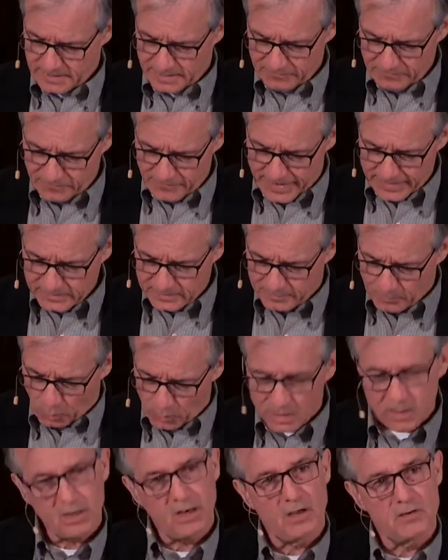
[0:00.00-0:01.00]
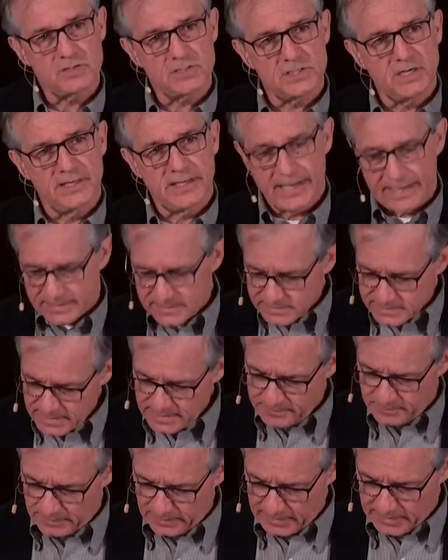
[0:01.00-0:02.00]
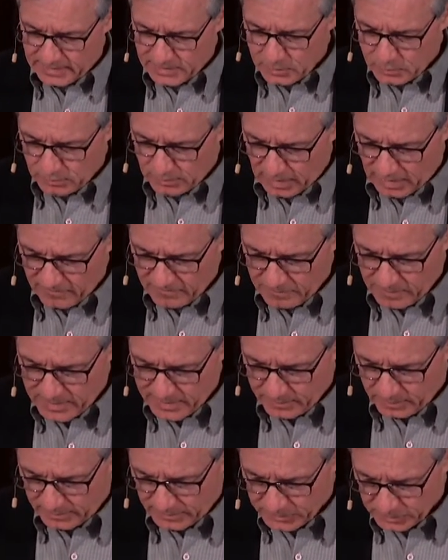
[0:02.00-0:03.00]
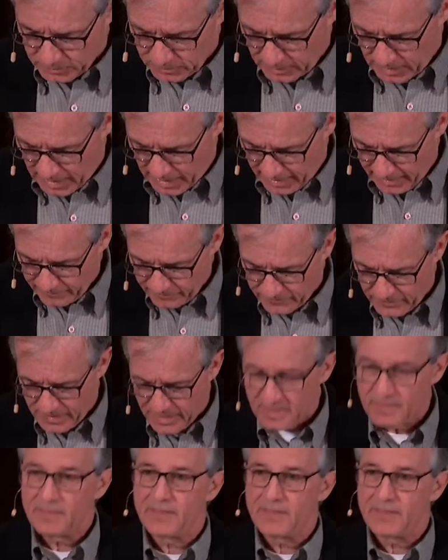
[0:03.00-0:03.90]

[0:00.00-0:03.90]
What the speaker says: In fact, the more closely and deeply you love people in your life,